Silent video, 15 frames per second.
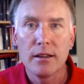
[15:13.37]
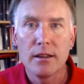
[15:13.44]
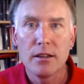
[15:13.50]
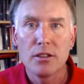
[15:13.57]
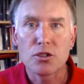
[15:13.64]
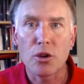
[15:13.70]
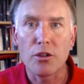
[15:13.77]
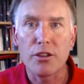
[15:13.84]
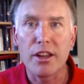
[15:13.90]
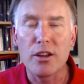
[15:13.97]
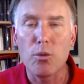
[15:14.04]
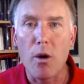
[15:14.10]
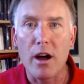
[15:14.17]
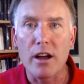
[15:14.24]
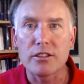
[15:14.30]
So they
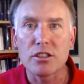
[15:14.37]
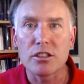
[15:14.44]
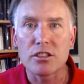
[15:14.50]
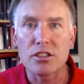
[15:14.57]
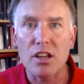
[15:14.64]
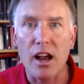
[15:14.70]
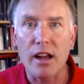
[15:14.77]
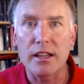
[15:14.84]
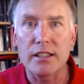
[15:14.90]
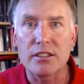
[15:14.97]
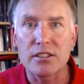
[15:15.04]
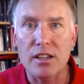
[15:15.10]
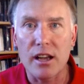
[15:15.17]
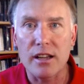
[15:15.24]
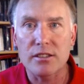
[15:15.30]
want to silence
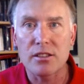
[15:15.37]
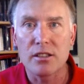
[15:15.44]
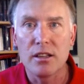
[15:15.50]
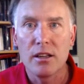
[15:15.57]
us.